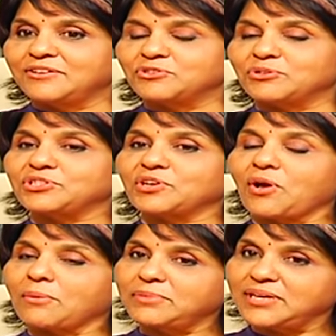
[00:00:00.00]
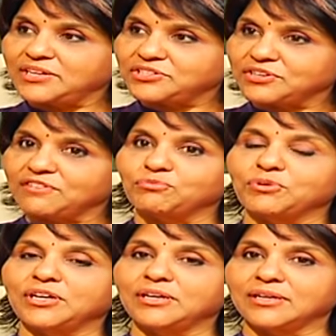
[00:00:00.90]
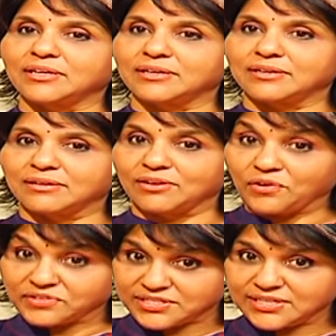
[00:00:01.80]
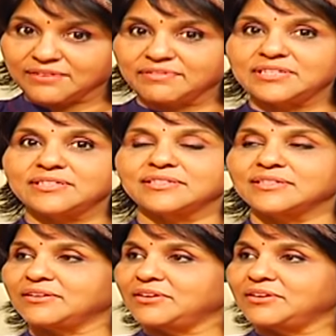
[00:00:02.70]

So it's a combination of work, service,